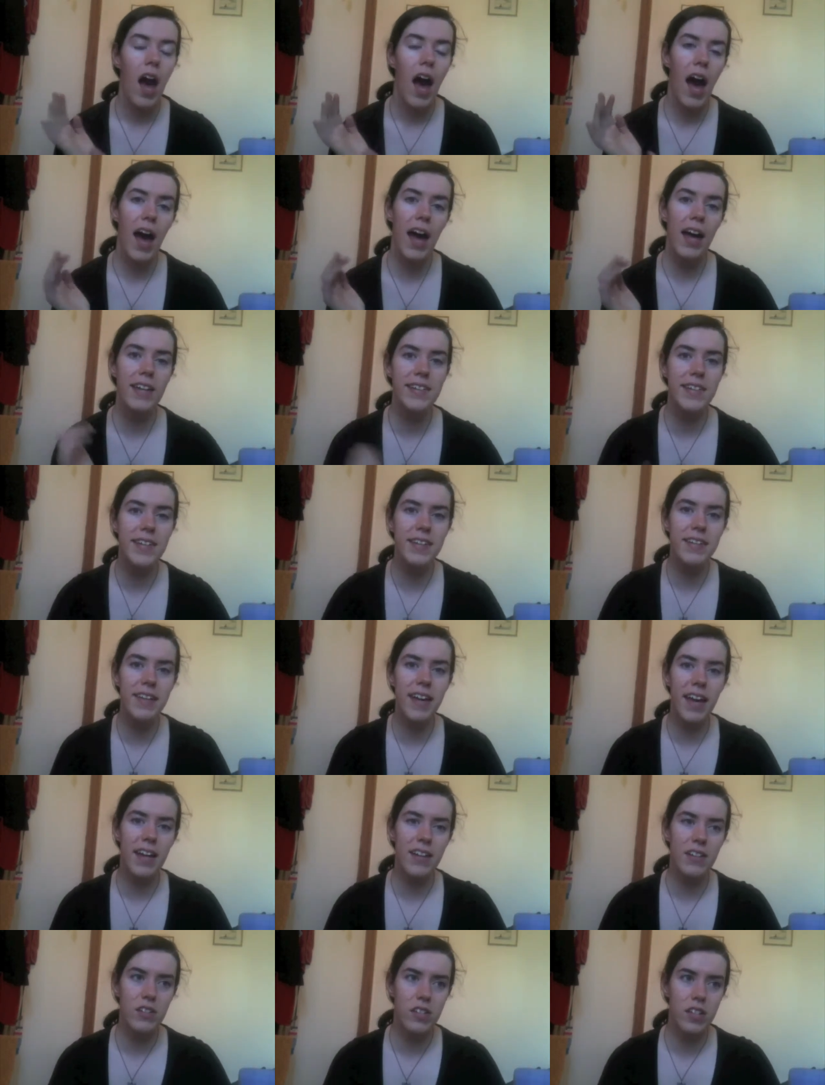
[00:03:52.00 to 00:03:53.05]
I did
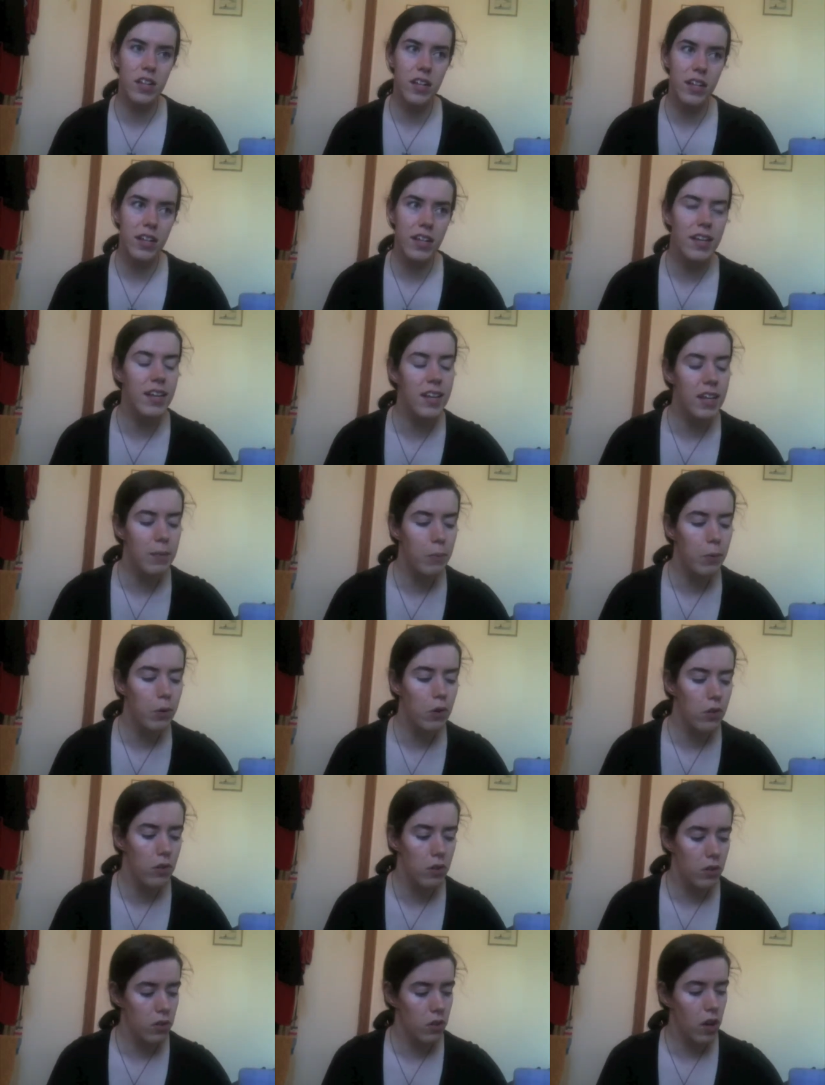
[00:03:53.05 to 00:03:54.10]
get an
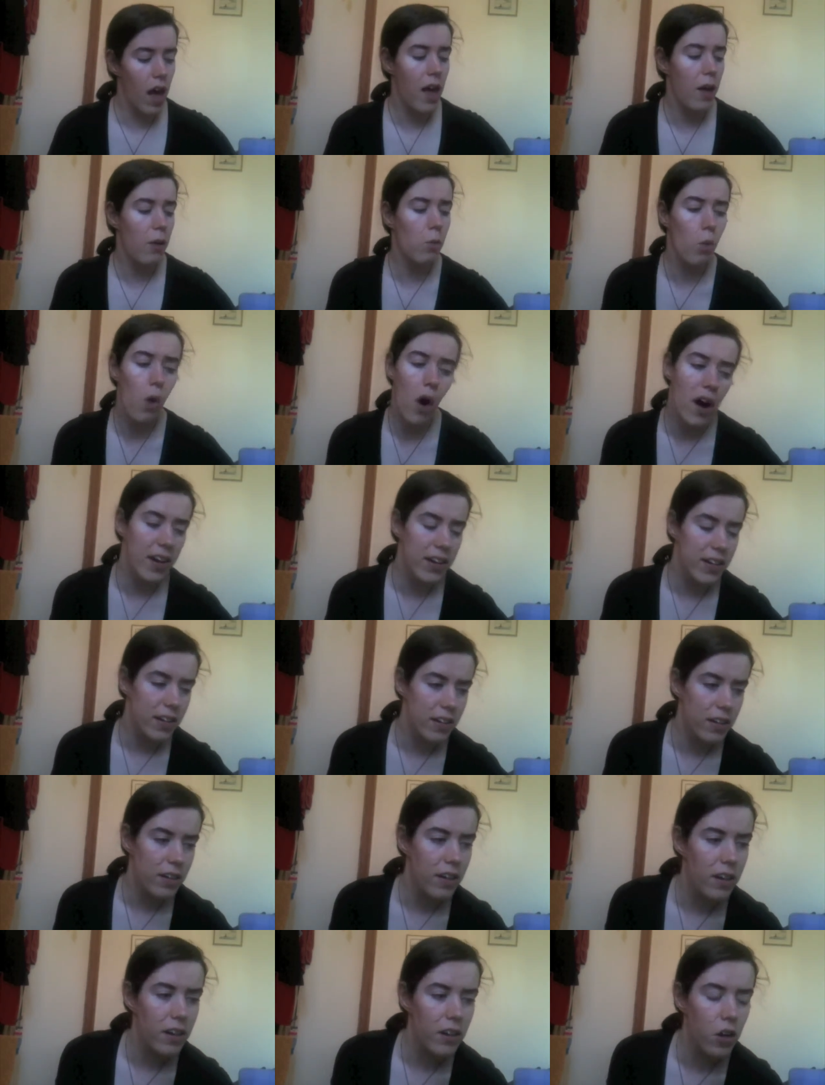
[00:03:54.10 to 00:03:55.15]
ebook. I
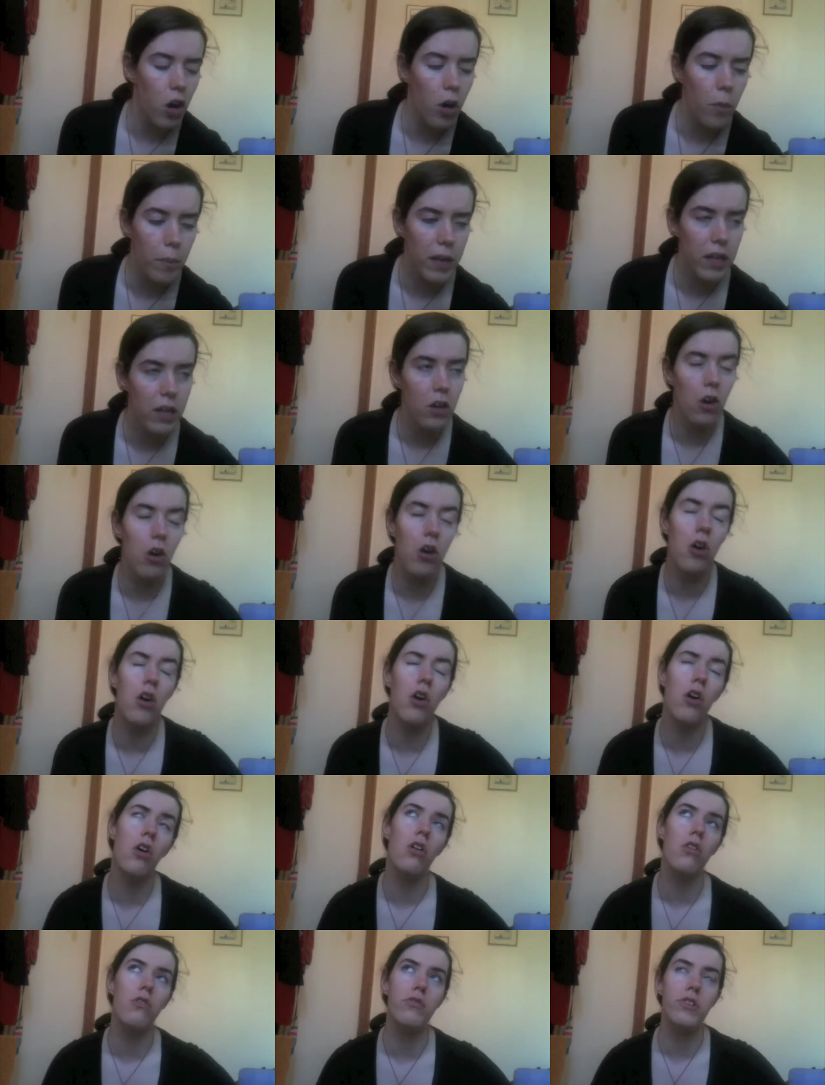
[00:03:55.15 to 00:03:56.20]
won a copy
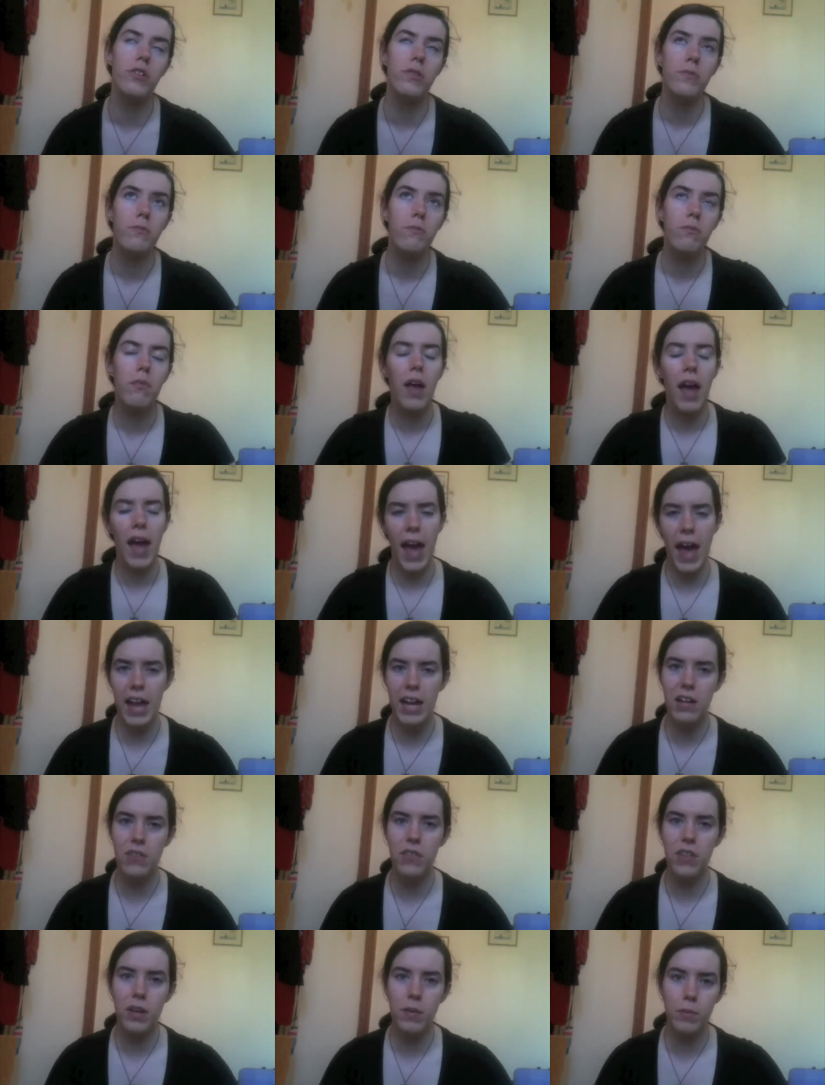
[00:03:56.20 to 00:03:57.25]
of
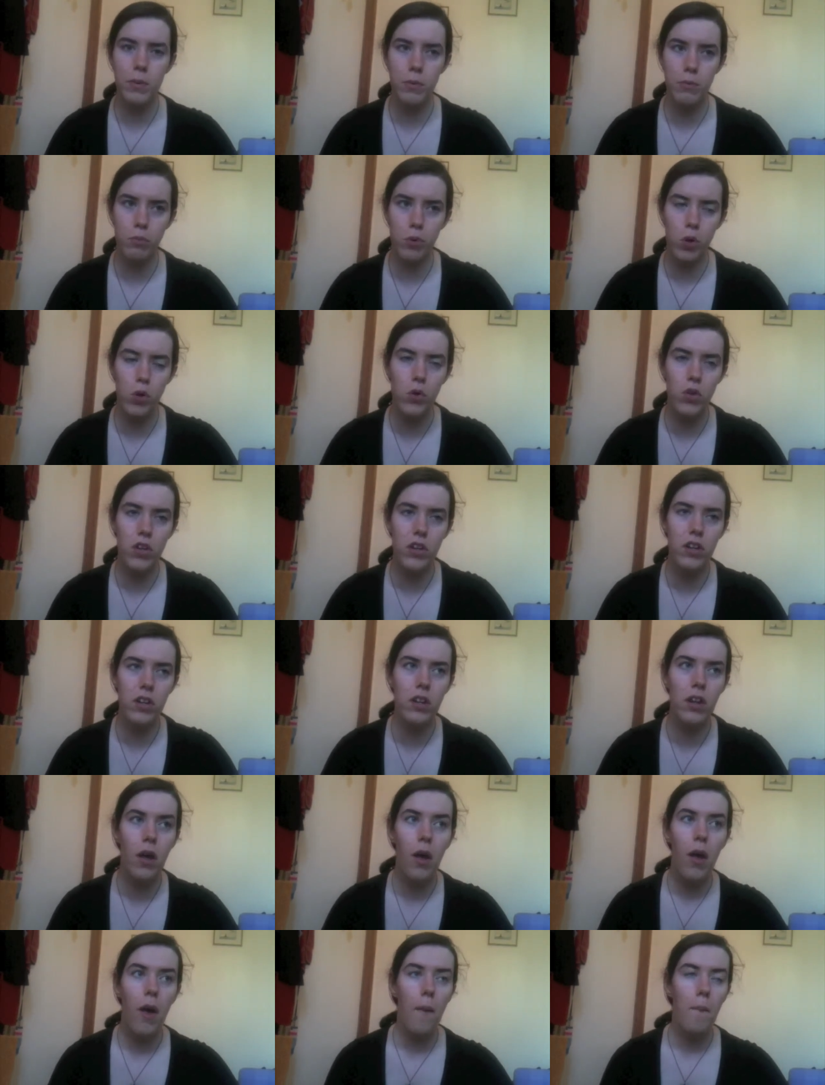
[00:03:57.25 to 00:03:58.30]
Anything But Broken
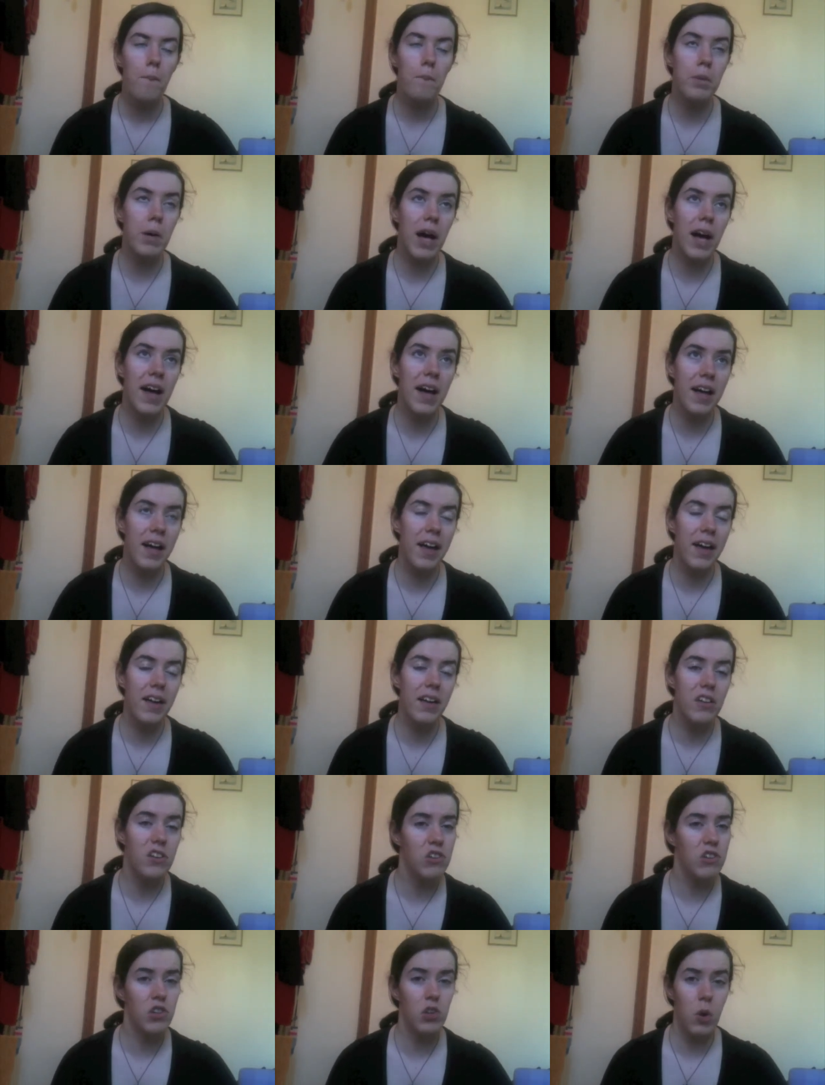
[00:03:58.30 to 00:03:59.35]
by
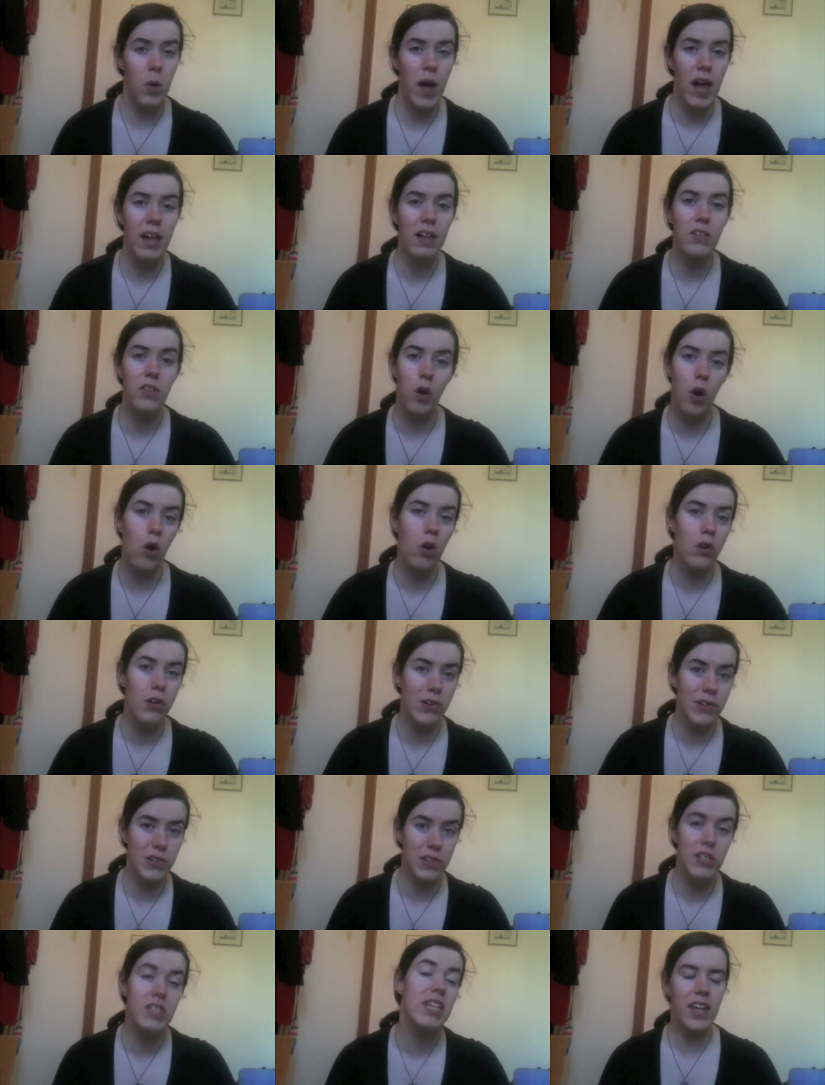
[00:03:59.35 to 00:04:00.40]
Joelle
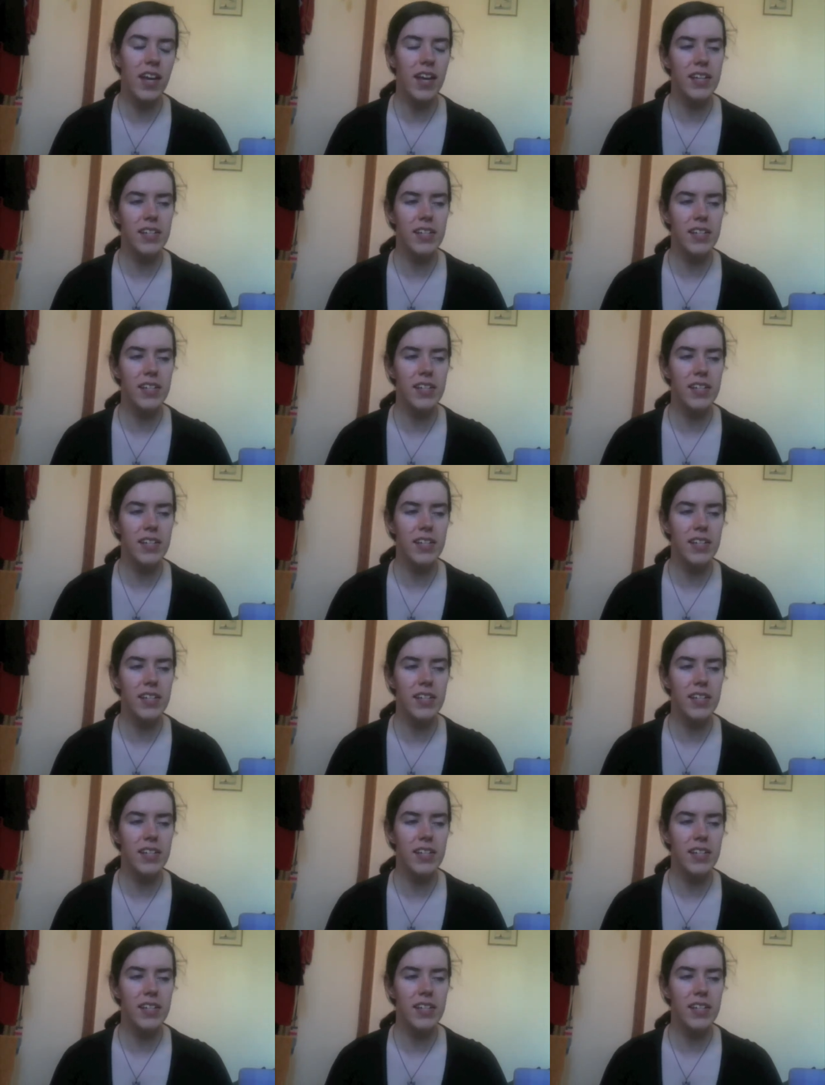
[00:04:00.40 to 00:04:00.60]
Knox. That